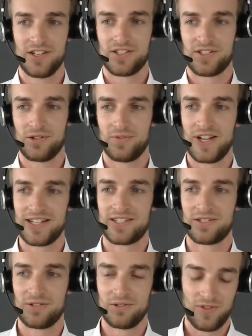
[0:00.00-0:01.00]
So
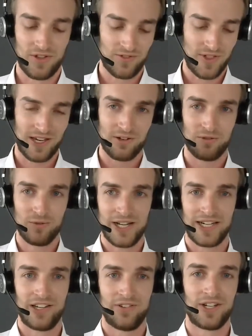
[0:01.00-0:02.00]
that's the thing we
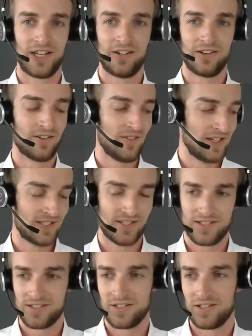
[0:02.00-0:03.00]
are giving in
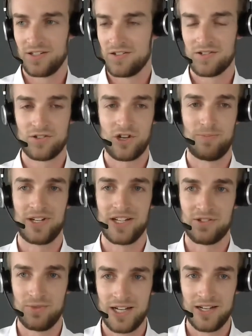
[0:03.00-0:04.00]
this topic
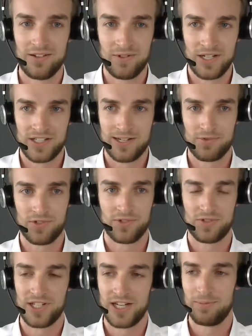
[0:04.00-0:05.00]
as well when it comes to
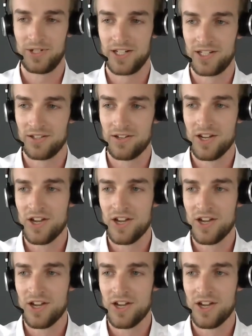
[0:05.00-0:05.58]
sustainability.